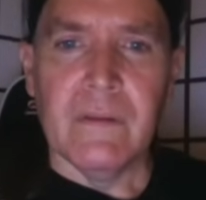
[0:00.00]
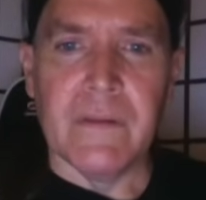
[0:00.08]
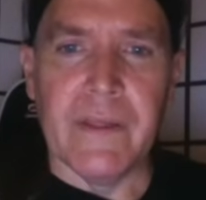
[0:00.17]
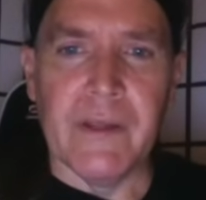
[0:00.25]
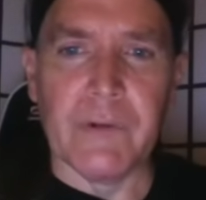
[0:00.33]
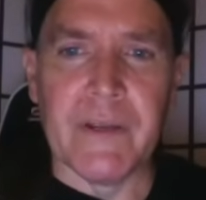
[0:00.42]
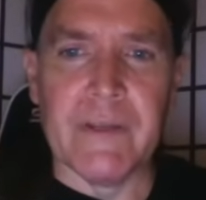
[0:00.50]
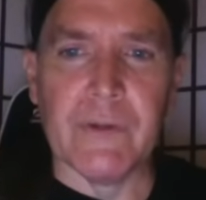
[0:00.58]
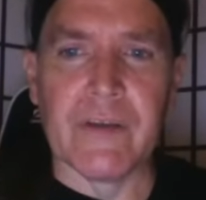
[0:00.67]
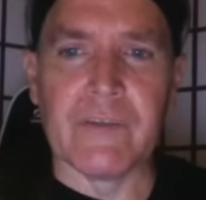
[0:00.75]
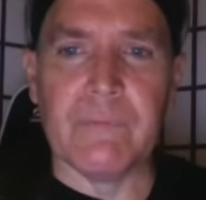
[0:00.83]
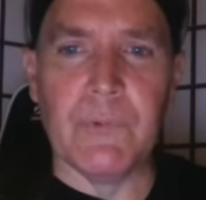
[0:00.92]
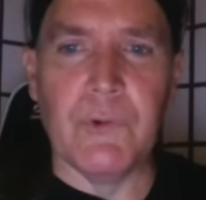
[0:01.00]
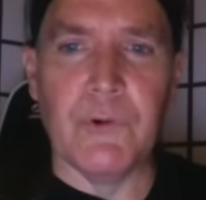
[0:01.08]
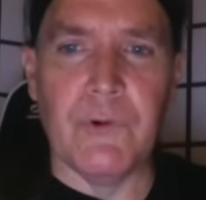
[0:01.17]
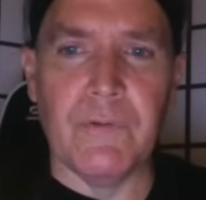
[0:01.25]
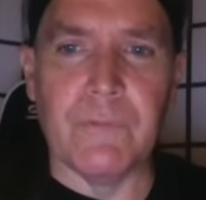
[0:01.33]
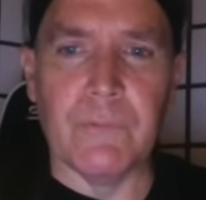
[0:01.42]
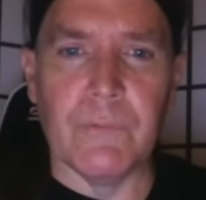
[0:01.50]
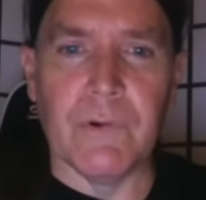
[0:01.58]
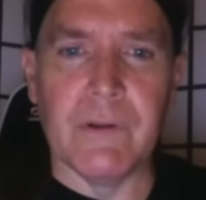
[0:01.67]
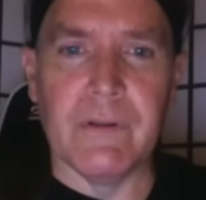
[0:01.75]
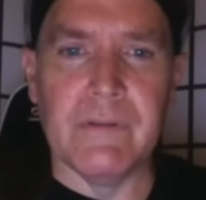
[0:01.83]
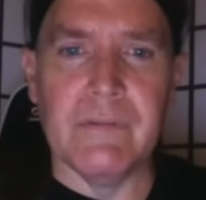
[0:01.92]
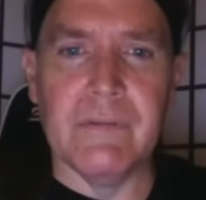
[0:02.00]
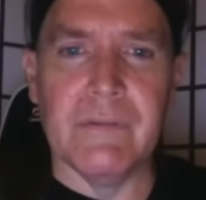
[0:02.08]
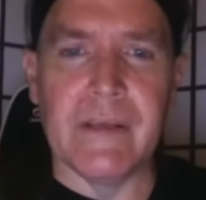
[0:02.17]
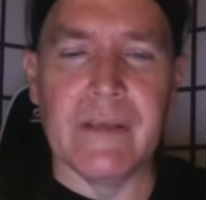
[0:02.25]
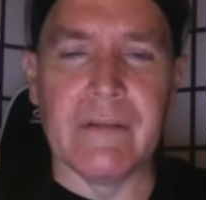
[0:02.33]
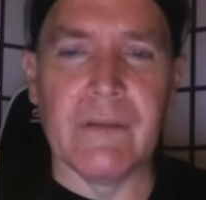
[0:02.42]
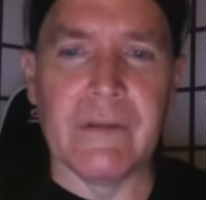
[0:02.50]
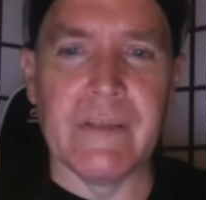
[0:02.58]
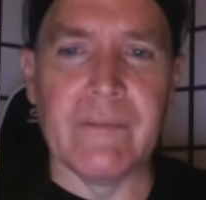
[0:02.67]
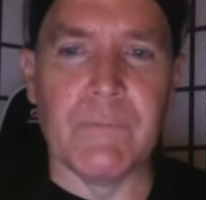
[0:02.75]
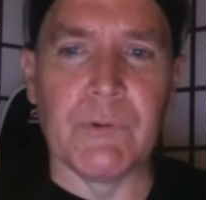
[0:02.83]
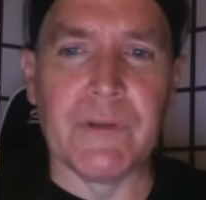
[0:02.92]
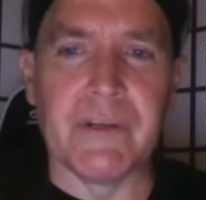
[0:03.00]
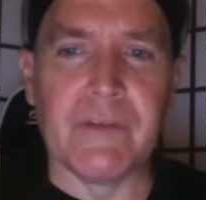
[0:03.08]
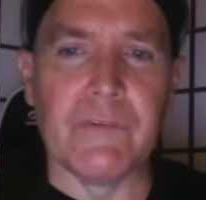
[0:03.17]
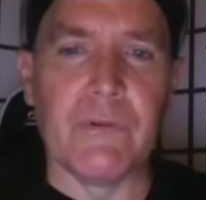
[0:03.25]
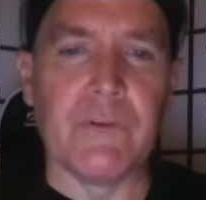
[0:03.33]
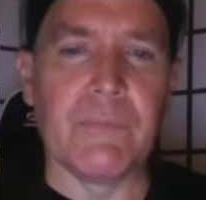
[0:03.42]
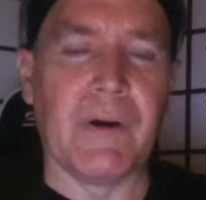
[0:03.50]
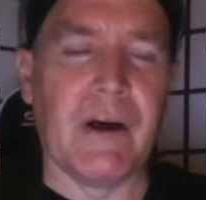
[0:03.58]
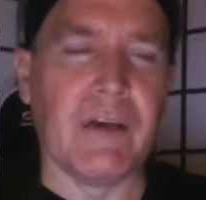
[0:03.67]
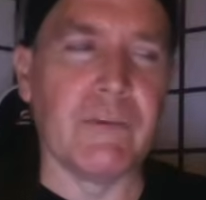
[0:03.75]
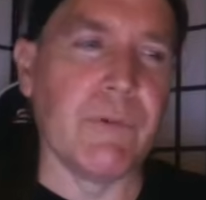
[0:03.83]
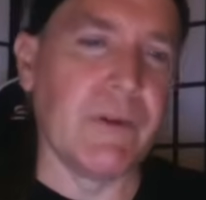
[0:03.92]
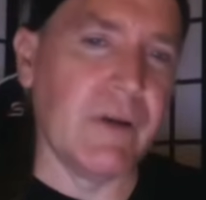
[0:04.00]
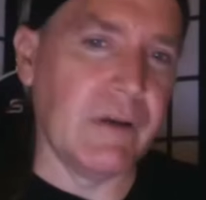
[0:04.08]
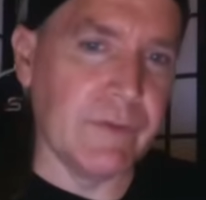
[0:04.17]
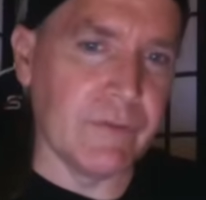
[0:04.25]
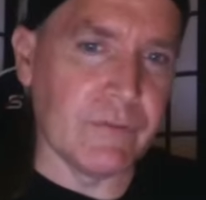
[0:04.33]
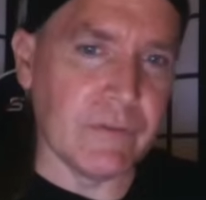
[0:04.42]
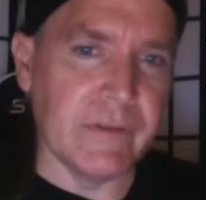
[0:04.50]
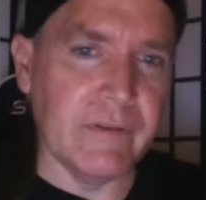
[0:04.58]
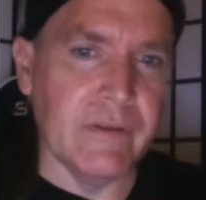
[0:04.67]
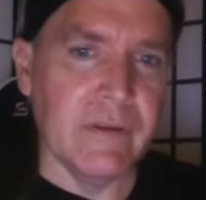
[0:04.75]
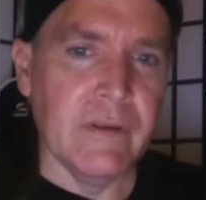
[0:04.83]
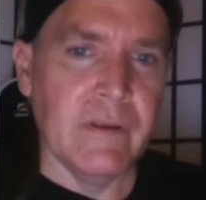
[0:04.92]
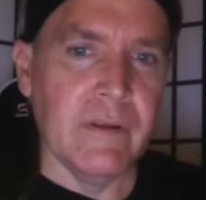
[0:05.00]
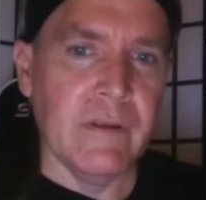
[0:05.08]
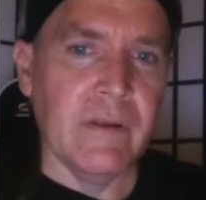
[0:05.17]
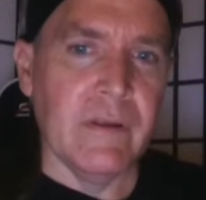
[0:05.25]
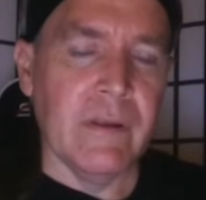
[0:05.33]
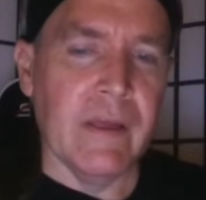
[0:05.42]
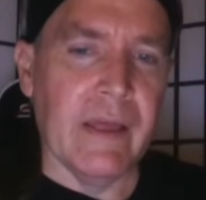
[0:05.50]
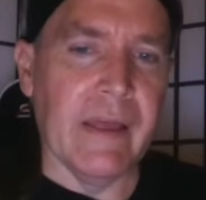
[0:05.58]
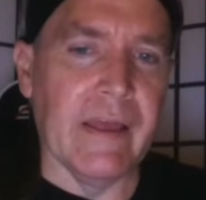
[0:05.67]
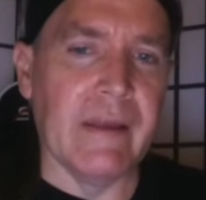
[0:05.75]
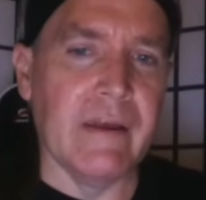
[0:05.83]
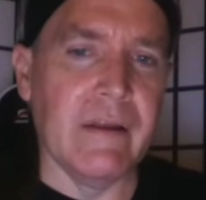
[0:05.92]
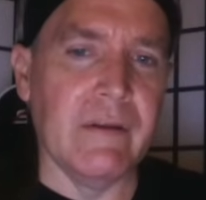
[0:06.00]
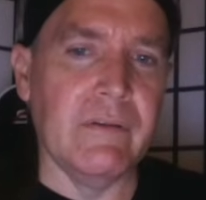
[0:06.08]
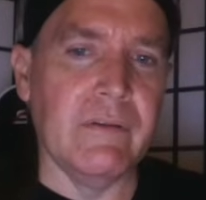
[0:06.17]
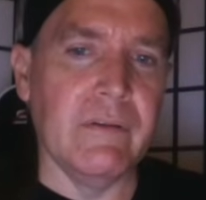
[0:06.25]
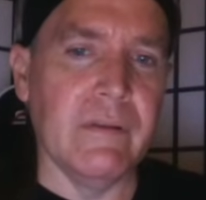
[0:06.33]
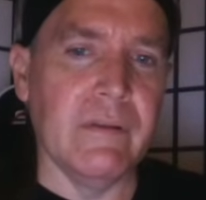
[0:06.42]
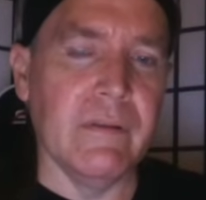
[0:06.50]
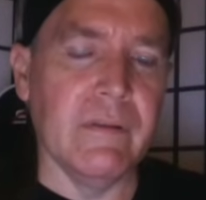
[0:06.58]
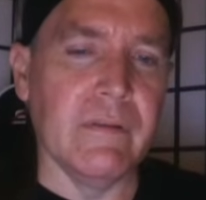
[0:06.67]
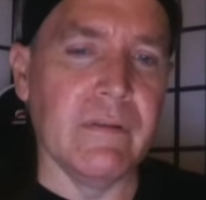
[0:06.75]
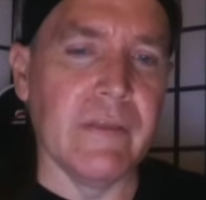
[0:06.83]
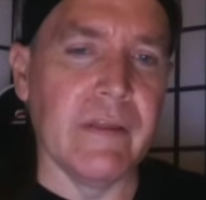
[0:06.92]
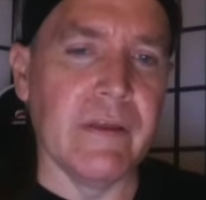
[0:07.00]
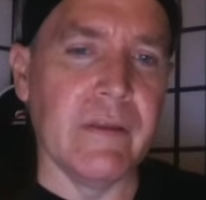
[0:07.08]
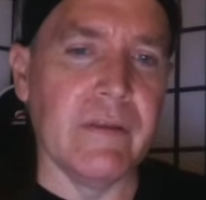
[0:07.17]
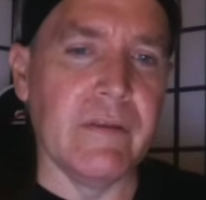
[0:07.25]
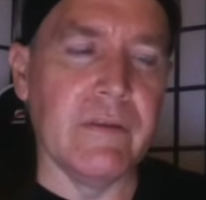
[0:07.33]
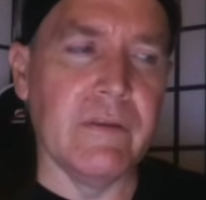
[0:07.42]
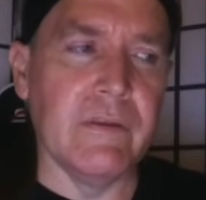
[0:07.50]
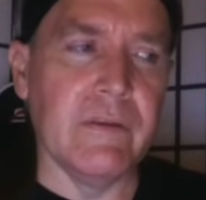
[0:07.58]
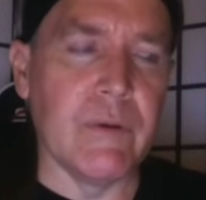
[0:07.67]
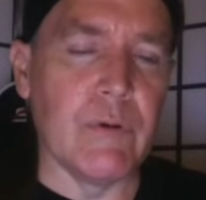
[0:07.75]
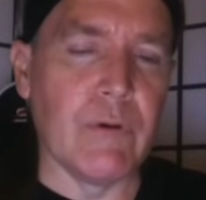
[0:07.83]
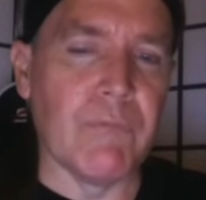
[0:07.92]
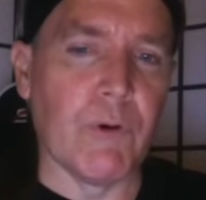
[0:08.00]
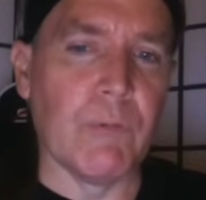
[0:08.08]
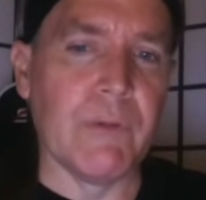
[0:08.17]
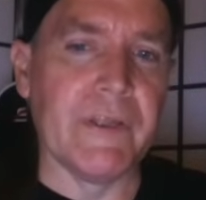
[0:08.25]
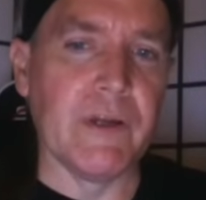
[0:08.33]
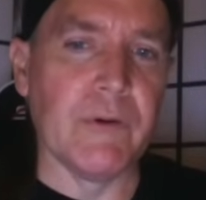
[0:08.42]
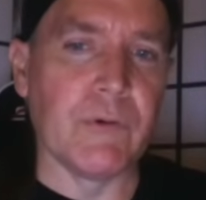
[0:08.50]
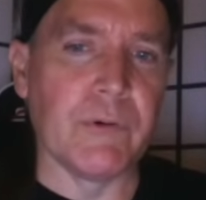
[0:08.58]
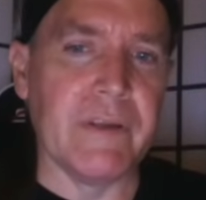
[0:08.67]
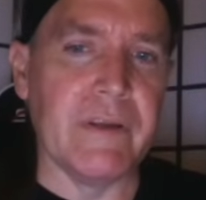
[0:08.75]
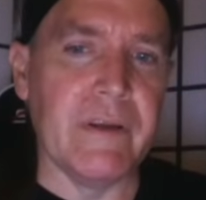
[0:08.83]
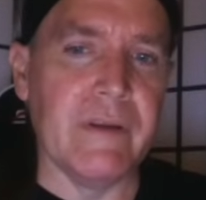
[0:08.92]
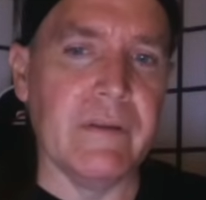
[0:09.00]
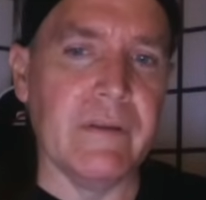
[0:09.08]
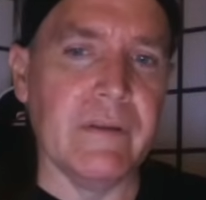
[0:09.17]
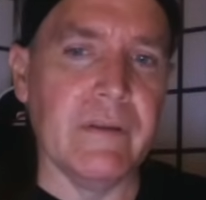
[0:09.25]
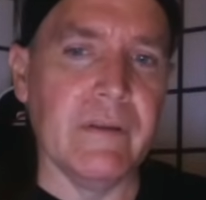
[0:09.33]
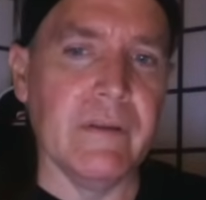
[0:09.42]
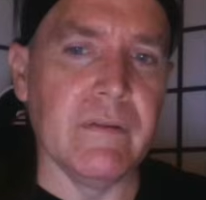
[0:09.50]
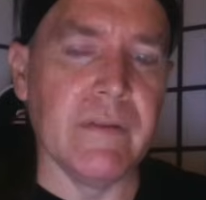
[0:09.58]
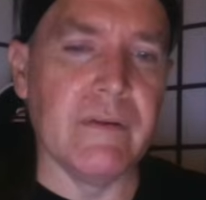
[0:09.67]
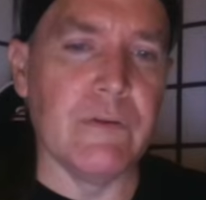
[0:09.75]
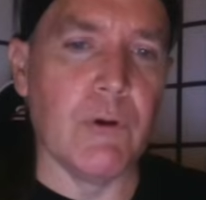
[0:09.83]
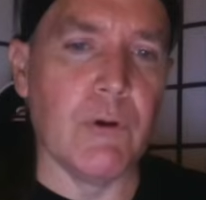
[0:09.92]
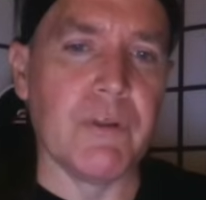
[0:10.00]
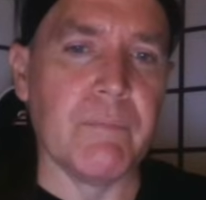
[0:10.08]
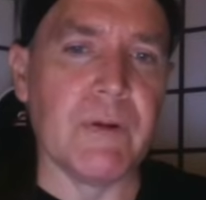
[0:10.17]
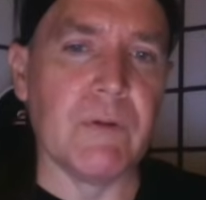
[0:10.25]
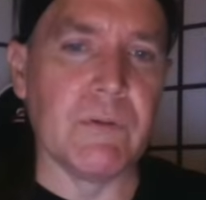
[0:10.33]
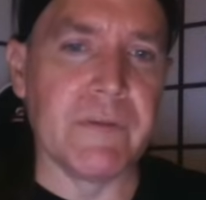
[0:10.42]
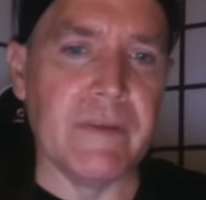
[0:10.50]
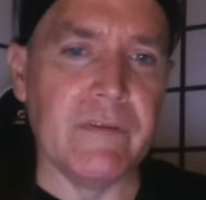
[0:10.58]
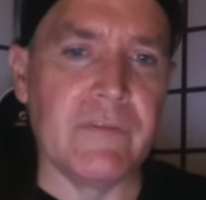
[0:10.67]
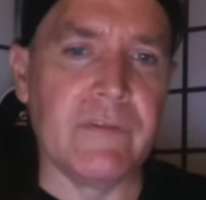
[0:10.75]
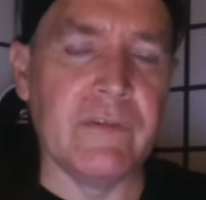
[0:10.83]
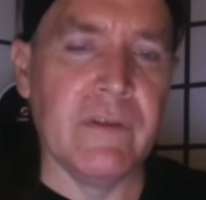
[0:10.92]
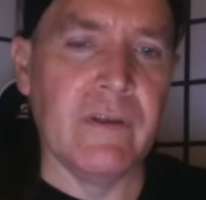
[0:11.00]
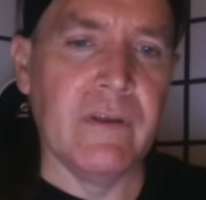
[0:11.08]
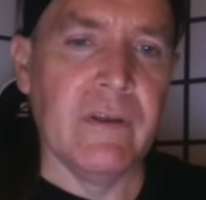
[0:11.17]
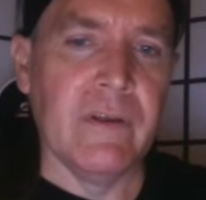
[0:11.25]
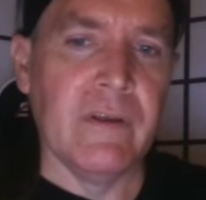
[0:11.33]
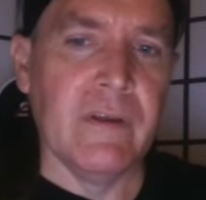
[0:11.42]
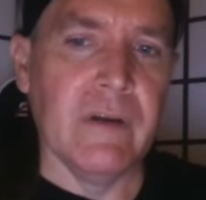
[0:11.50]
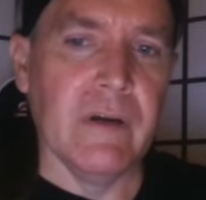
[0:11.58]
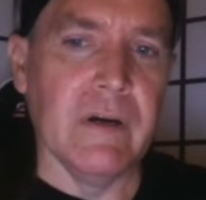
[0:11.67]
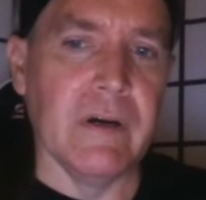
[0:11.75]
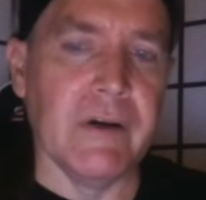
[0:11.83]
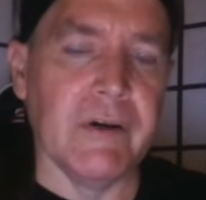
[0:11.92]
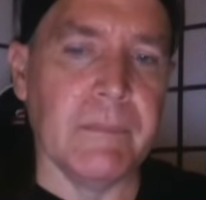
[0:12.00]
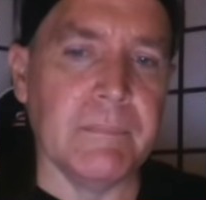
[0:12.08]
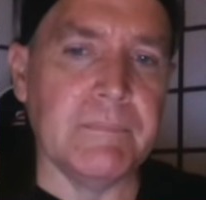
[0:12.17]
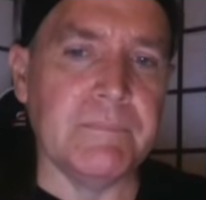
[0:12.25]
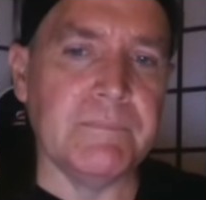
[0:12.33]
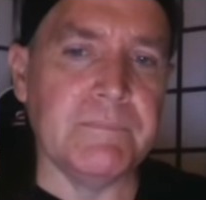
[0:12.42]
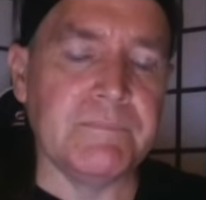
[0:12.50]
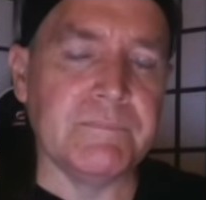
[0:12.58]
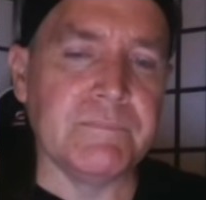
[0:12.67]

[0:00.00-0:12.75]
They agreed the next move would they had to leave Berlin as soon as possible, obviously. And they uniformly agreed they'd go to the Middle East, um,